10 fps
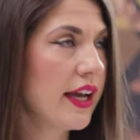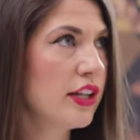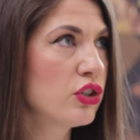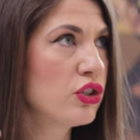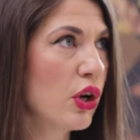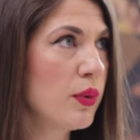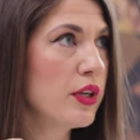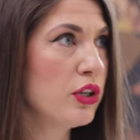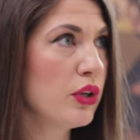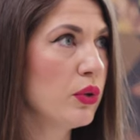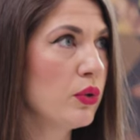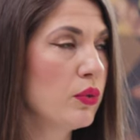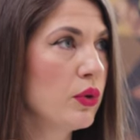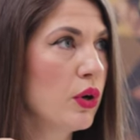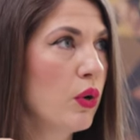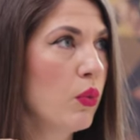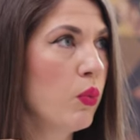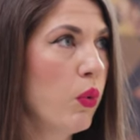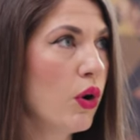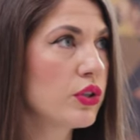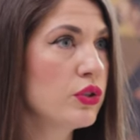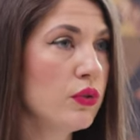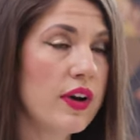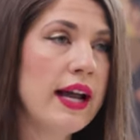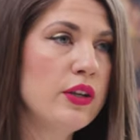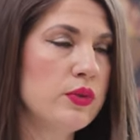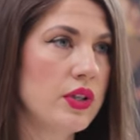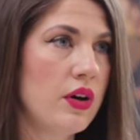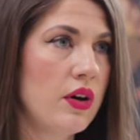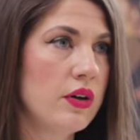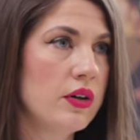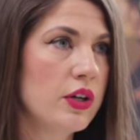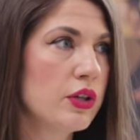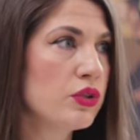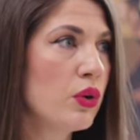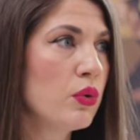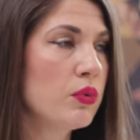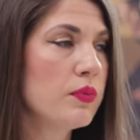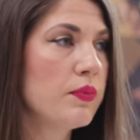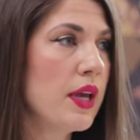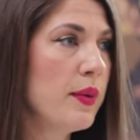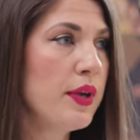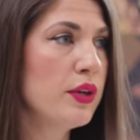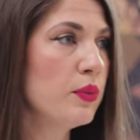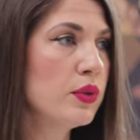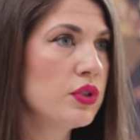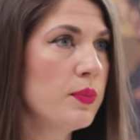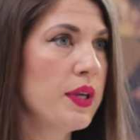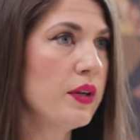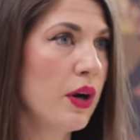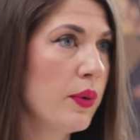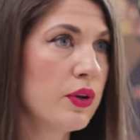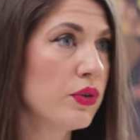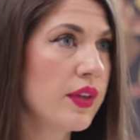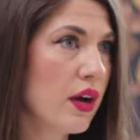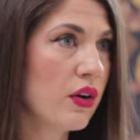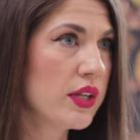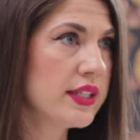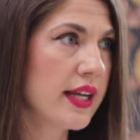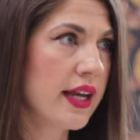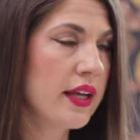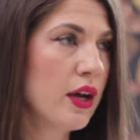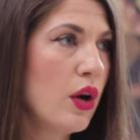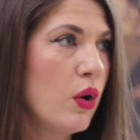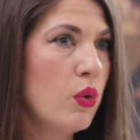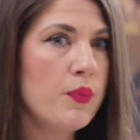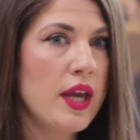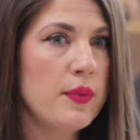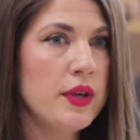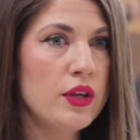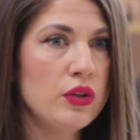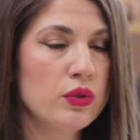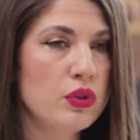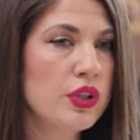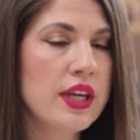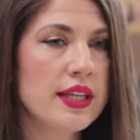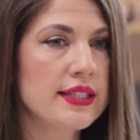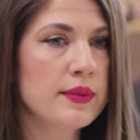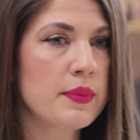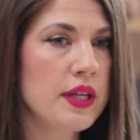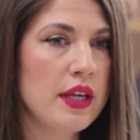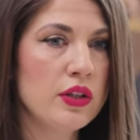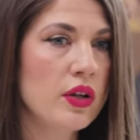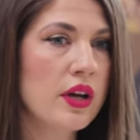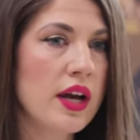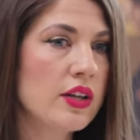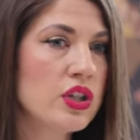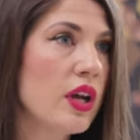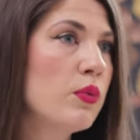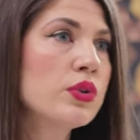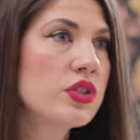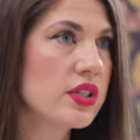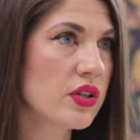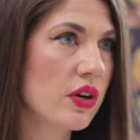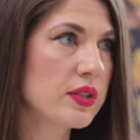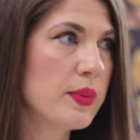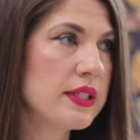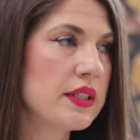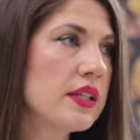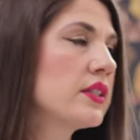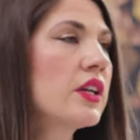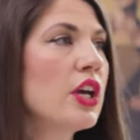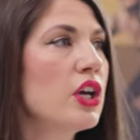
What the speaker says: It's showing you what your values are. So maybe you want to be going on that holiday, or maybe you're looking at somebody and you're like, actually, I want to start a business.